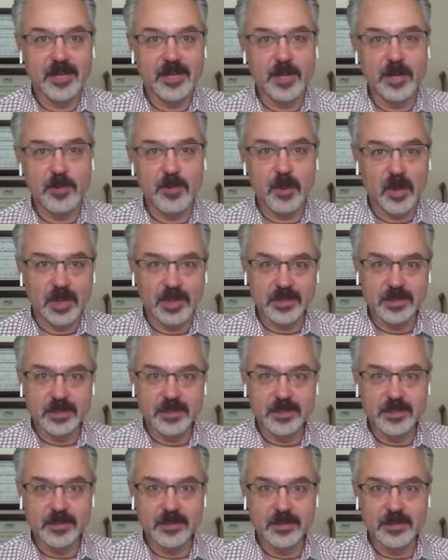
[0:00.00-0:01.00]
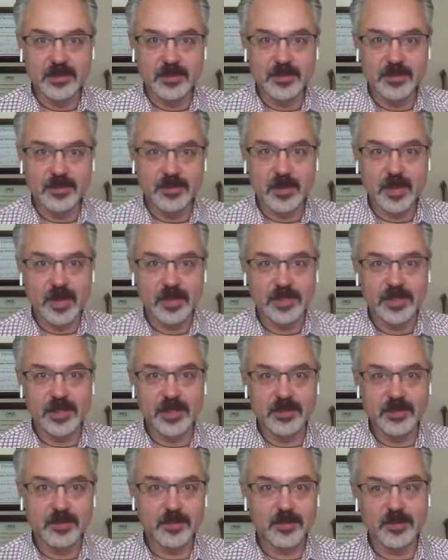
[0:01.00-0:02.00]
our newborns when our
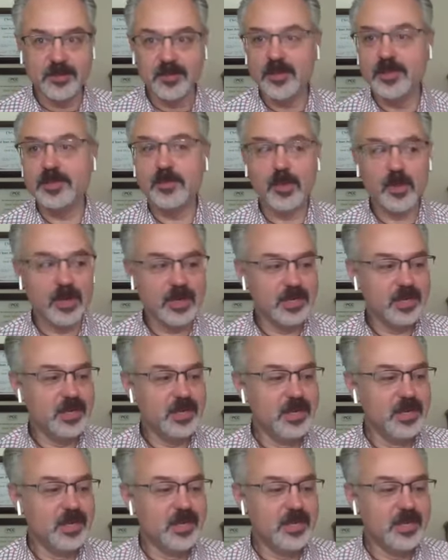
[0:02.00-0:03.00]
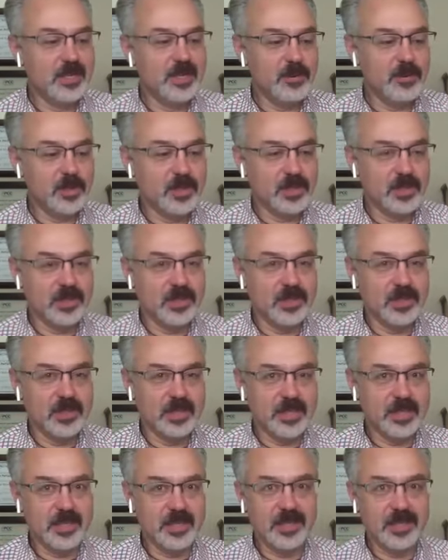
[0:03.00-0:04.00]
children were first born, they were
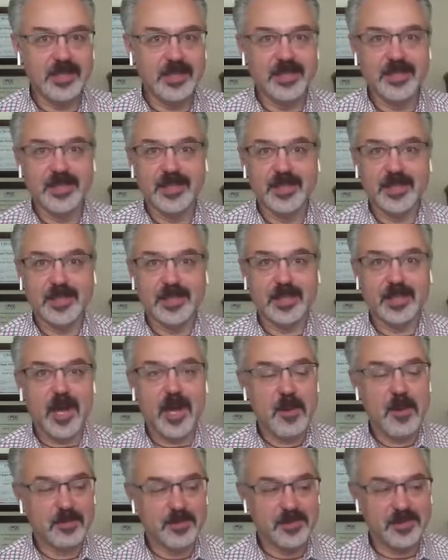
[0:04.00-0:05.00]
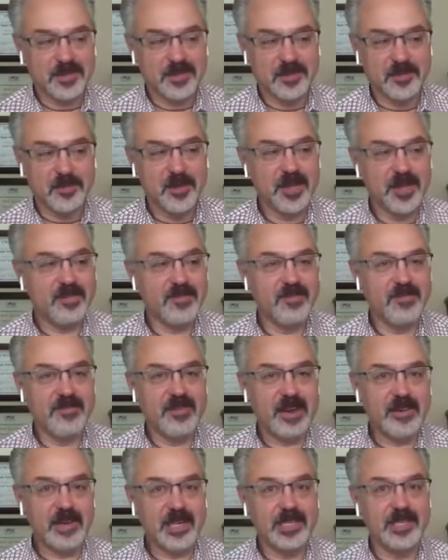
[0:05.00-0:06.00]
little lumps with
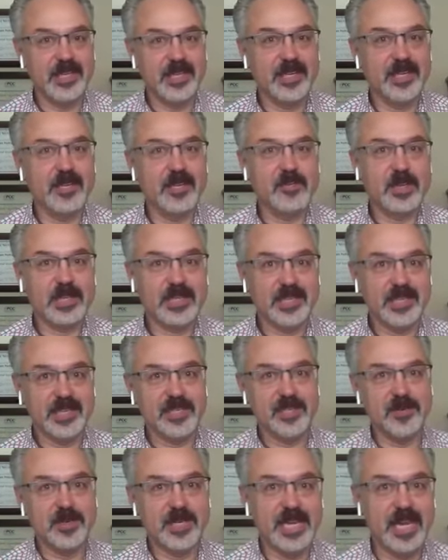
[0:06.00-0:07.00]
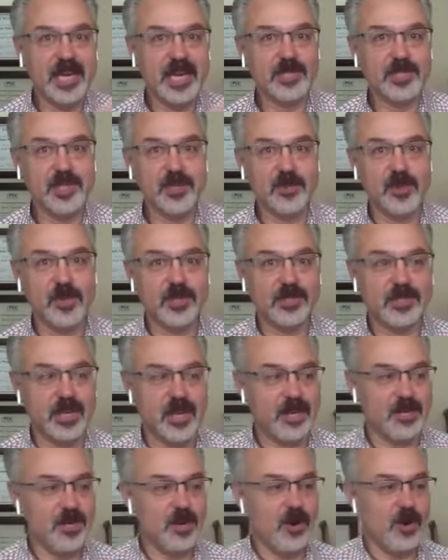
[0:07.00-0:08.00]
very little ability to engage in the
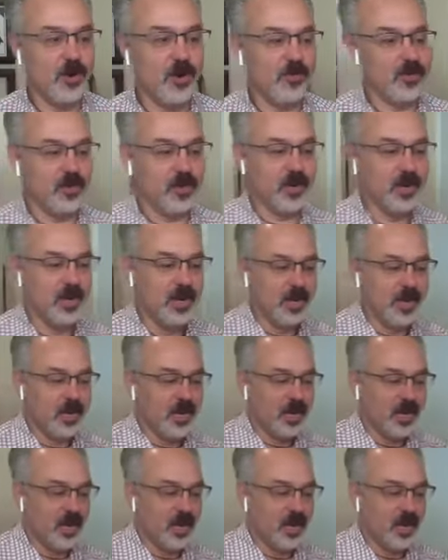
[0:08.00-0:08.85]
world. And over